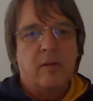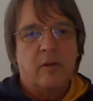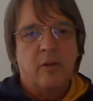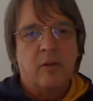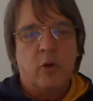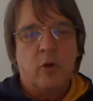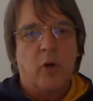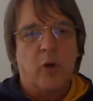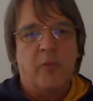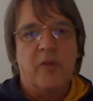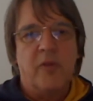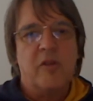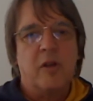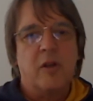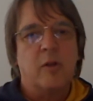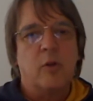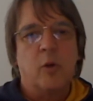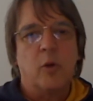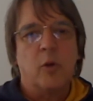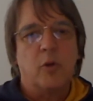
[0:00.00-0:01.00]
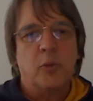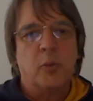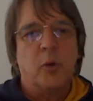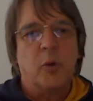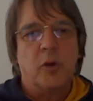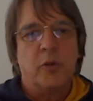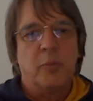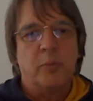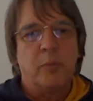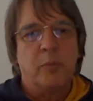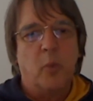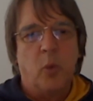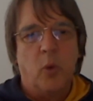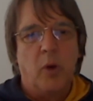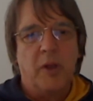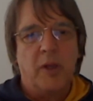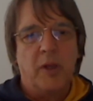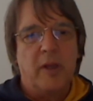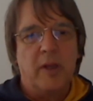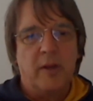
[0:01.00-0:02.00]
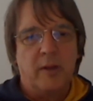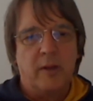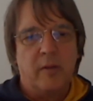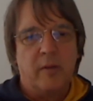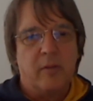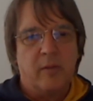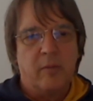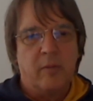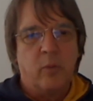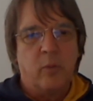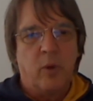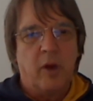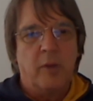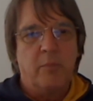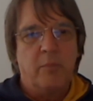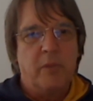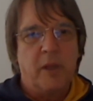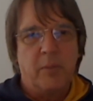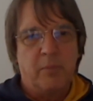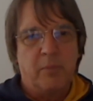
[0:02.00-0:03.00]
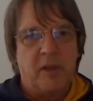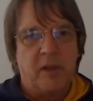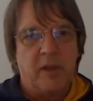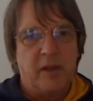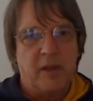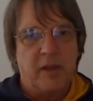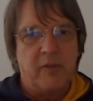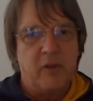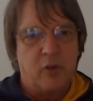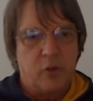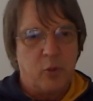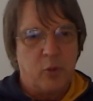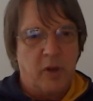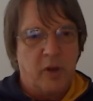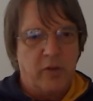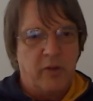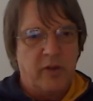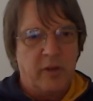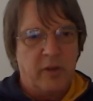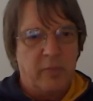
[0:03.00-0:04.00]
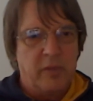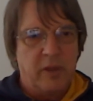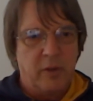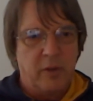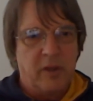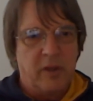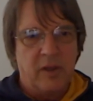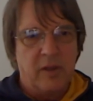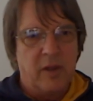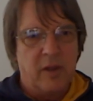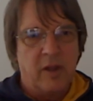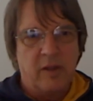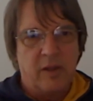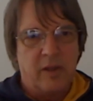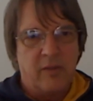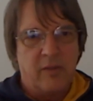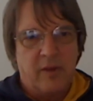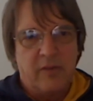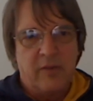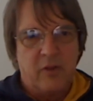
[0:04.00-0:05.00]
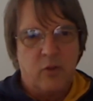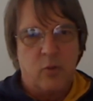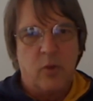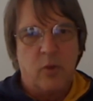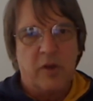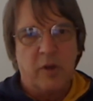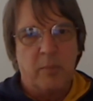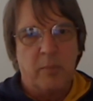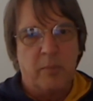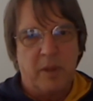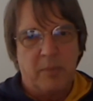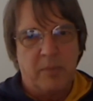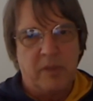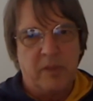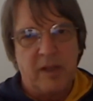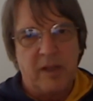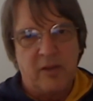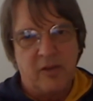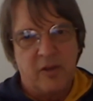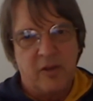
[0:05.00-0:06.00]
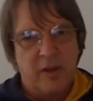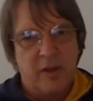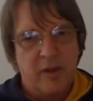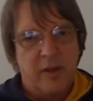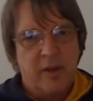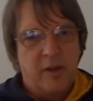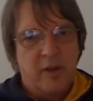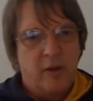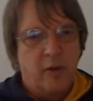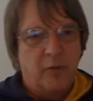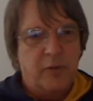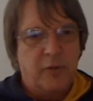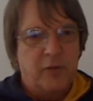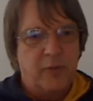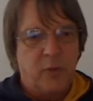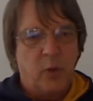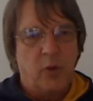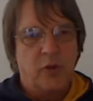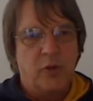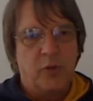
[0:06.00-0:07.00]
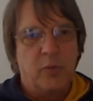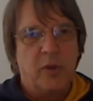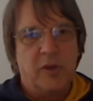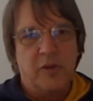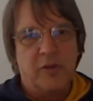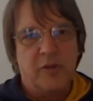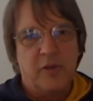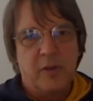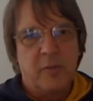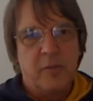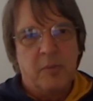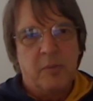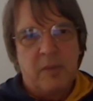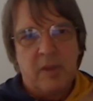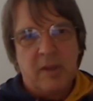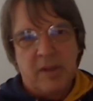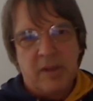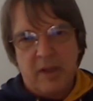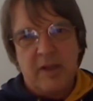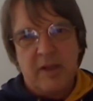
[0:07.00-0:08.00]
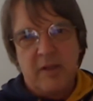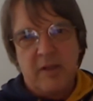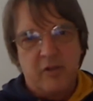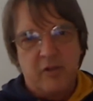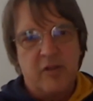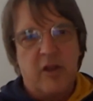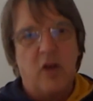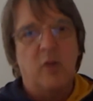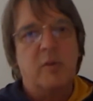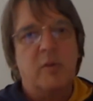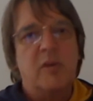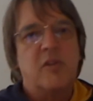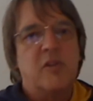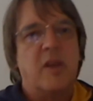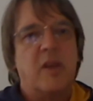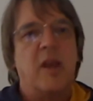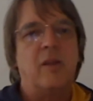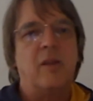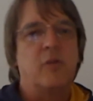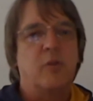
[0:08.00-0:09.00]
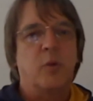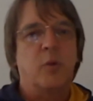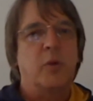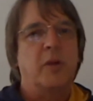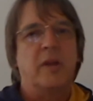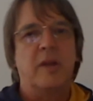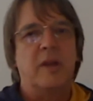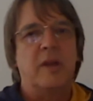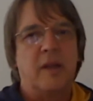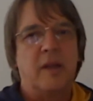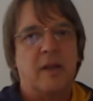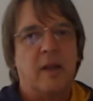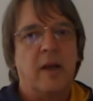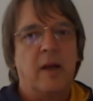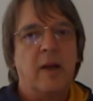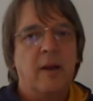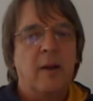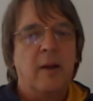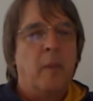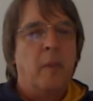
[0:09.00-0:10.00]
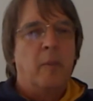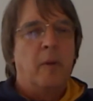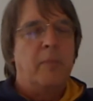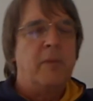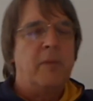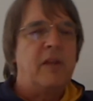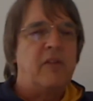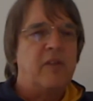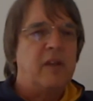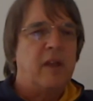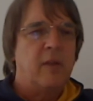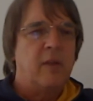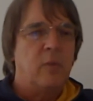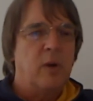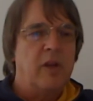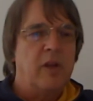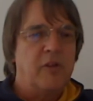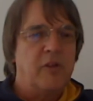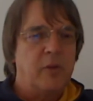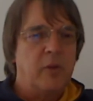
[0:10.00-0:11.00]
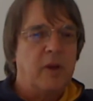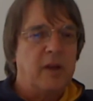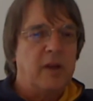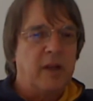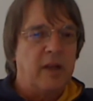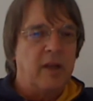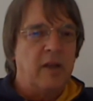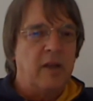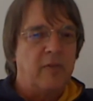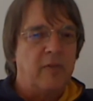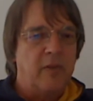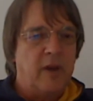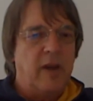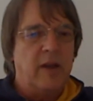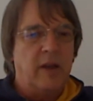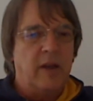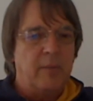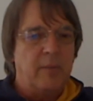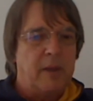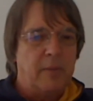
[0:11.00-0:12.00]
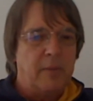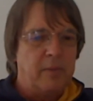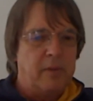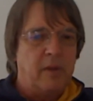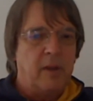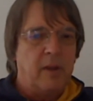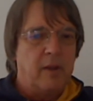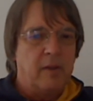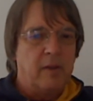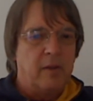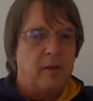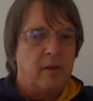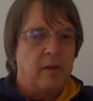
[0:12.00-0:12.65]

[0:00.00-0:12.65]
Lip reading: you obviously don't want more than one peptide every 200 every 200 peptides of the false ones. And this is how we scan through the data. But basically, once you identify the peptide